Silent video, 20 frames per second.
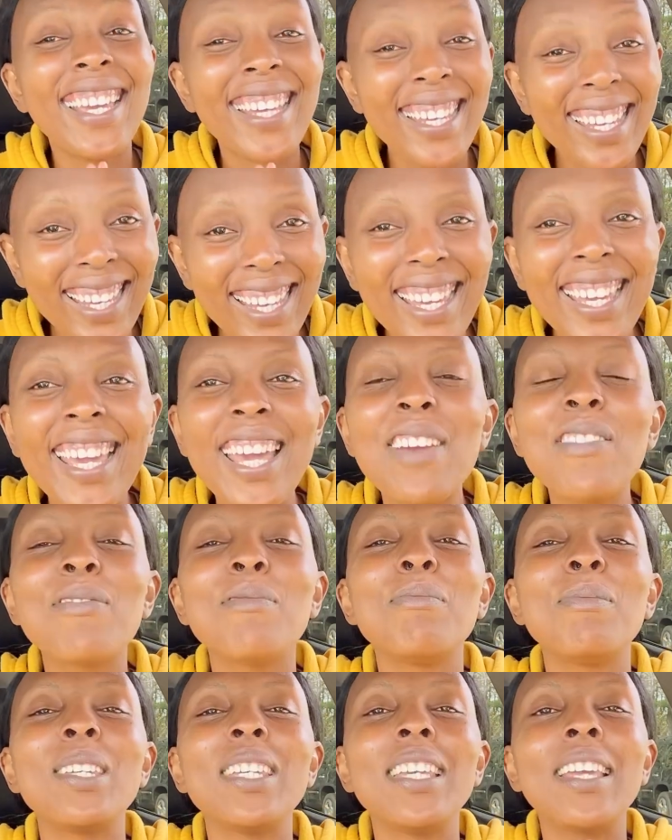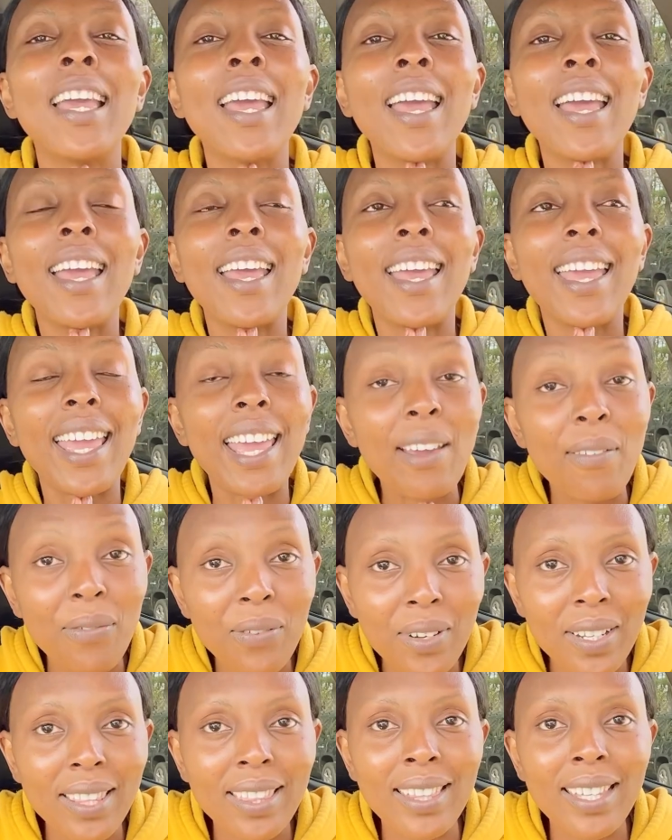he gave me
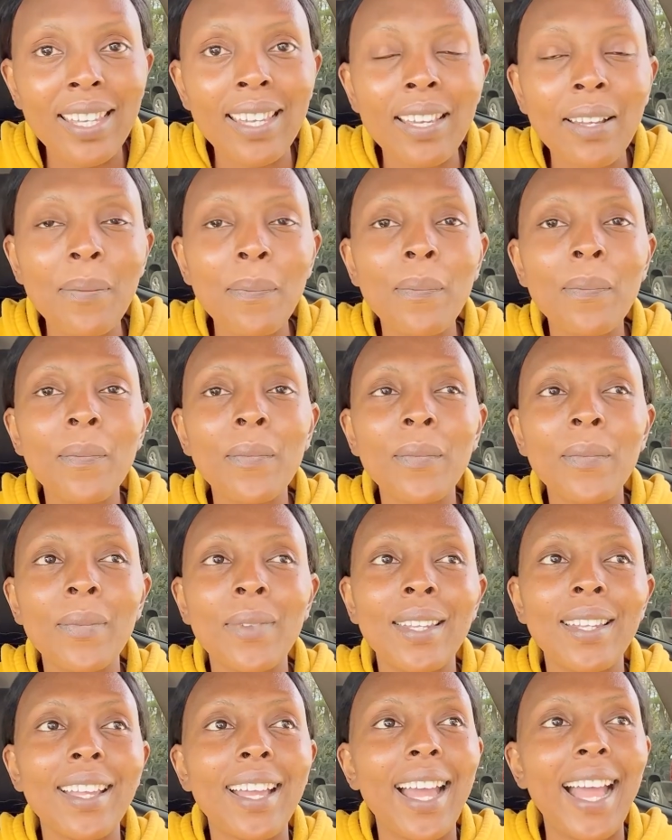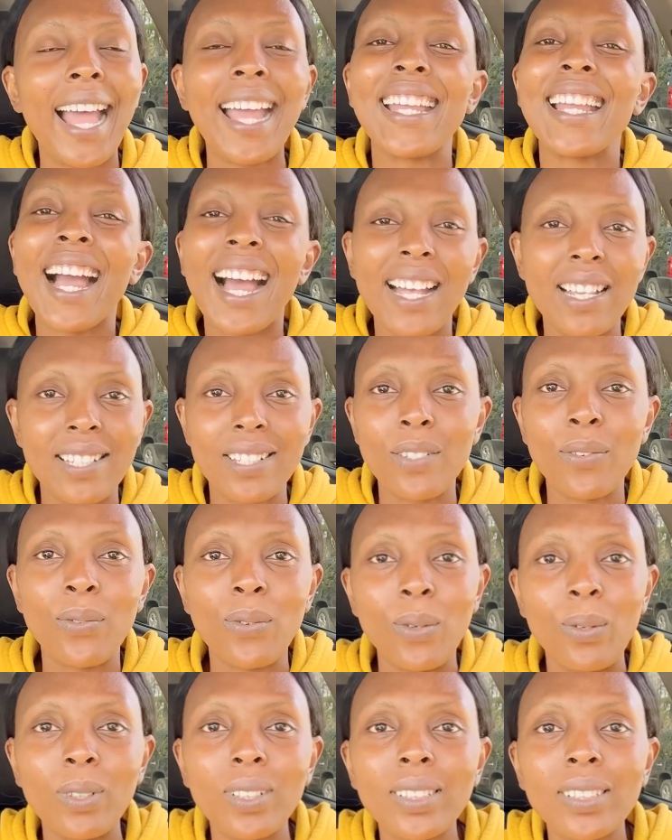everything I asked
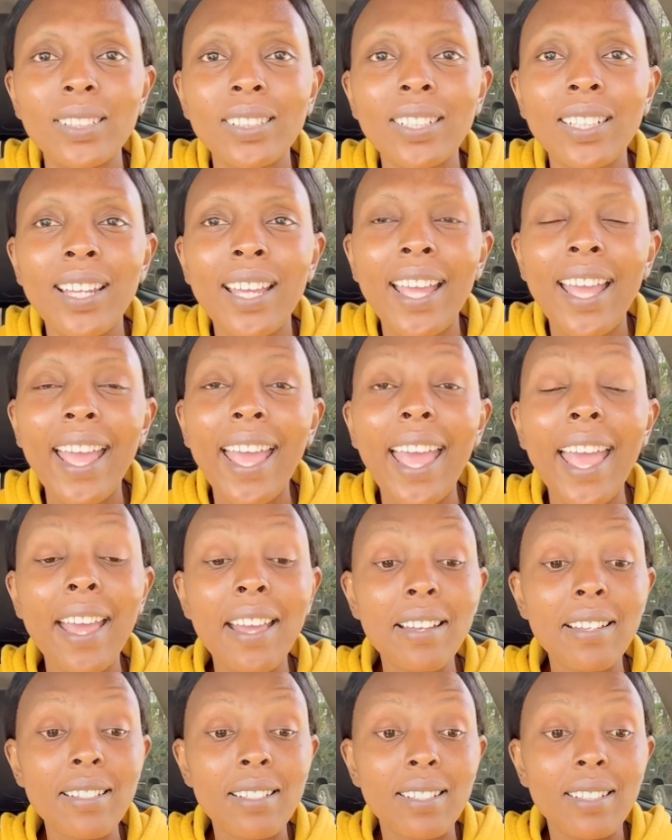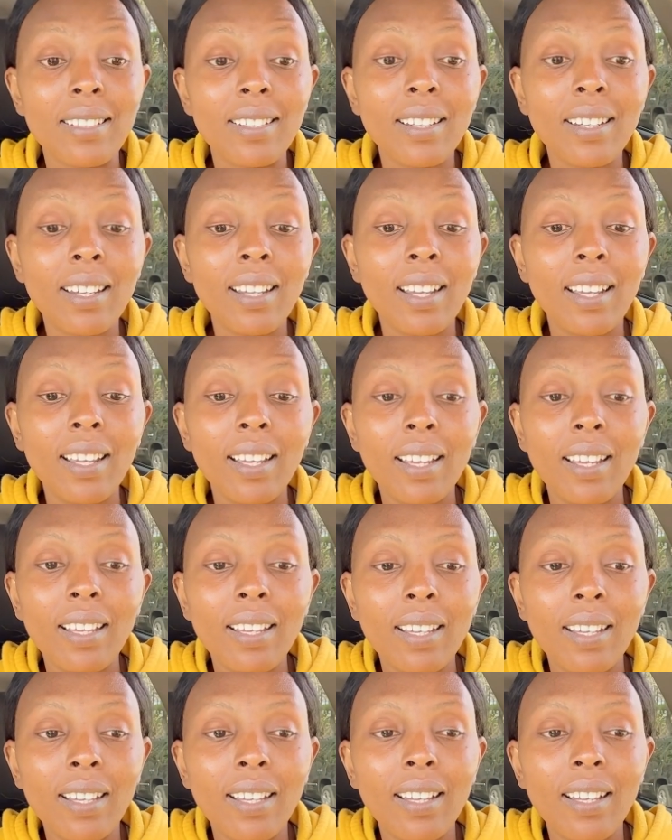for. And
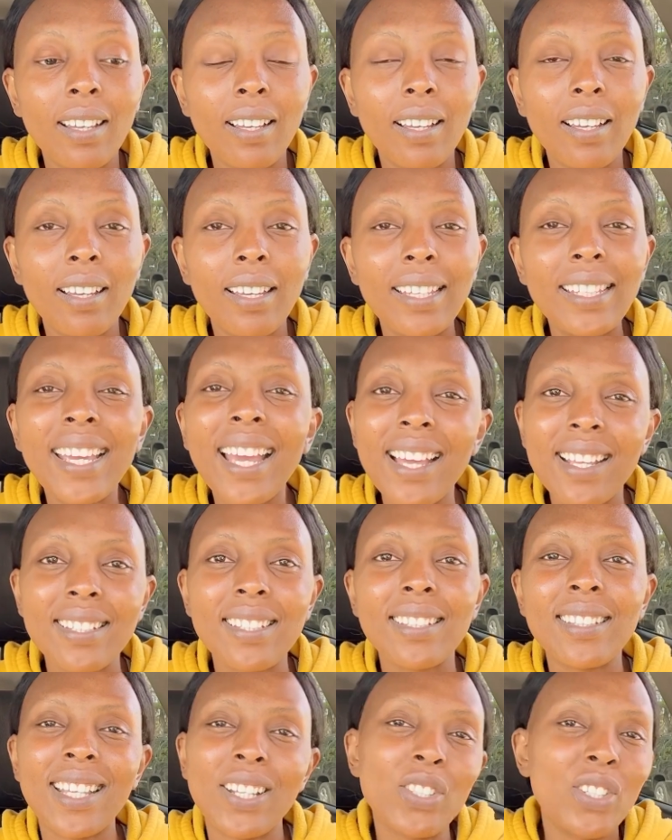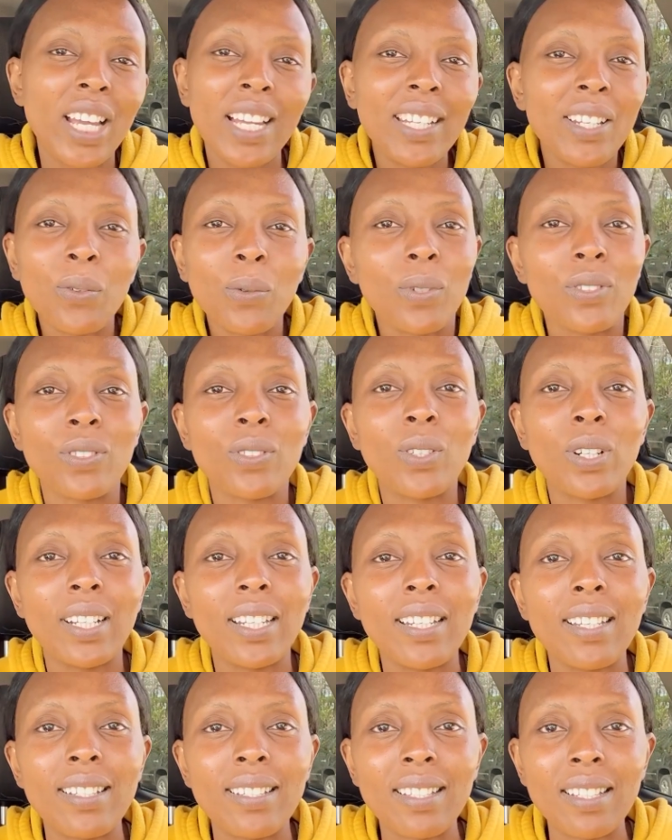yes, the journey was not
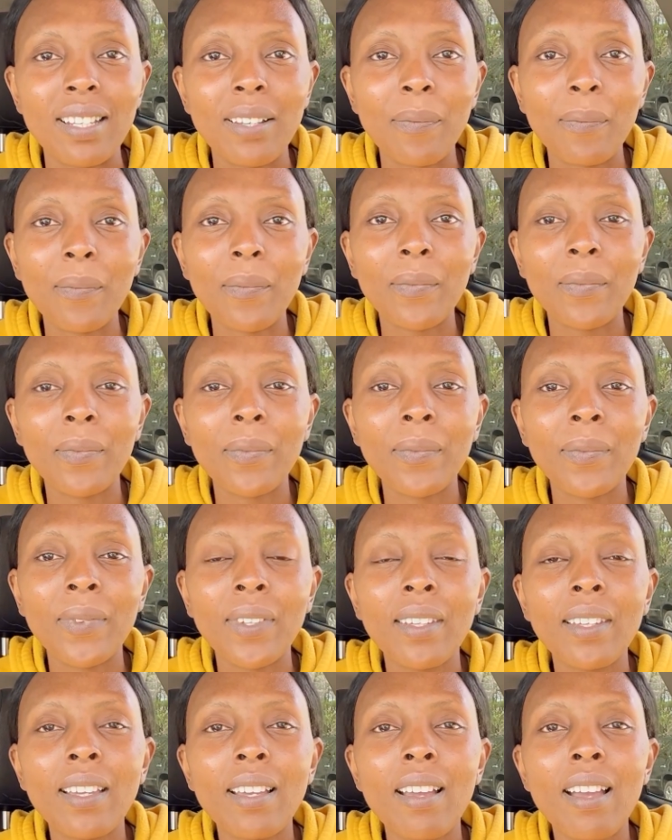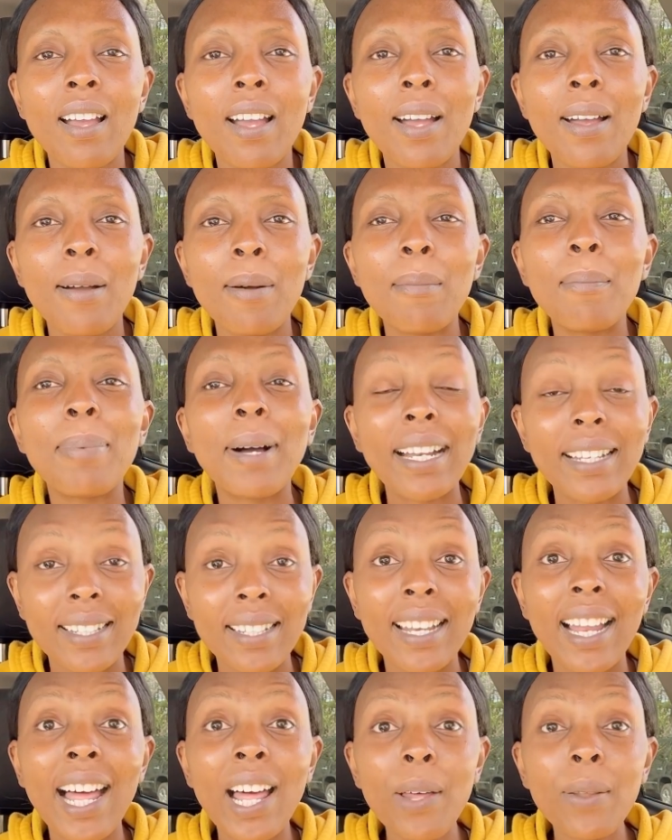easy. But
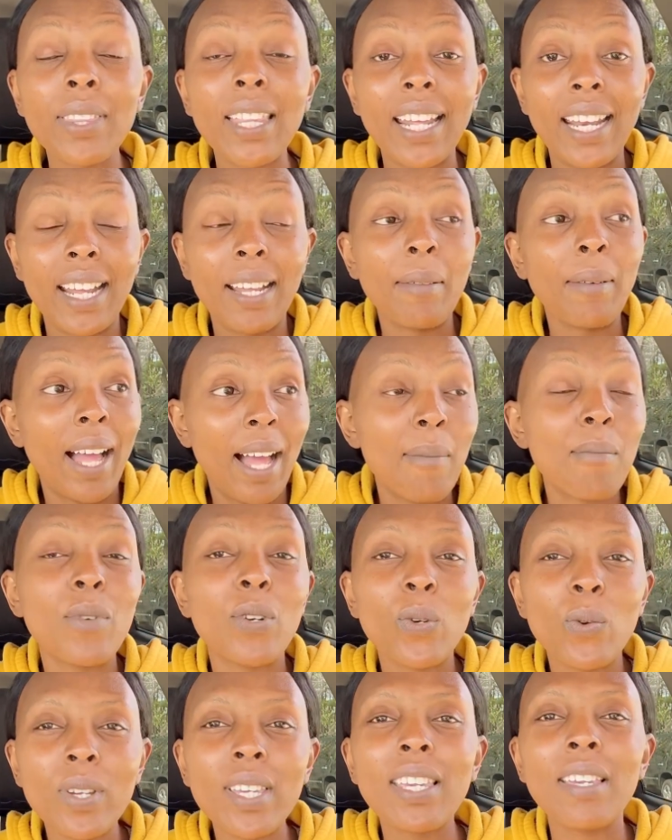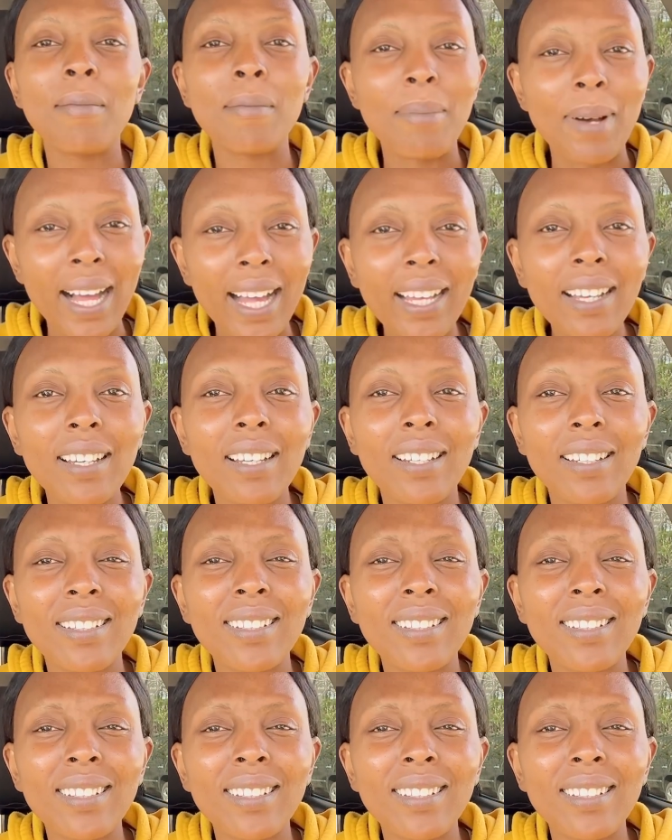now that I am looking back,